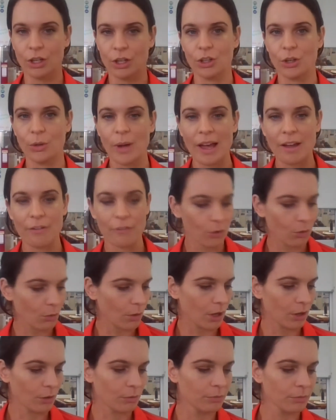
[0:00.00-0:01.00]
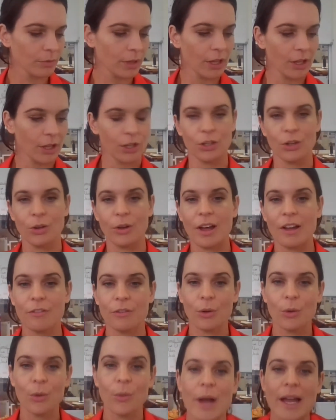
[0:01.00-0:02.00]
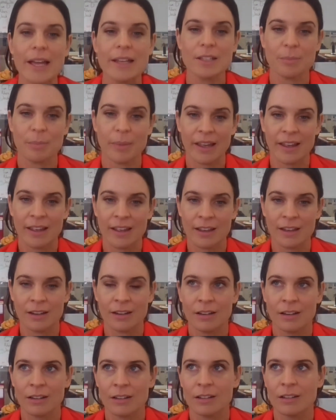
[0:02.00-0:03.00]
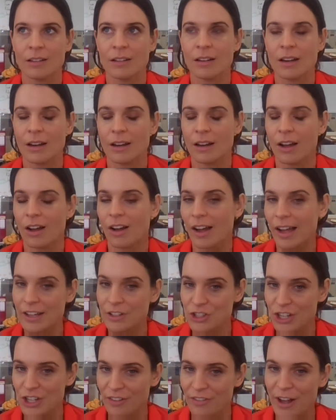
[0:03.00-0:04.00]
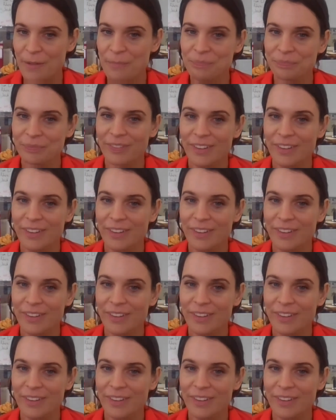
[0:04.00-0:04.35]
you have always been a high achiever,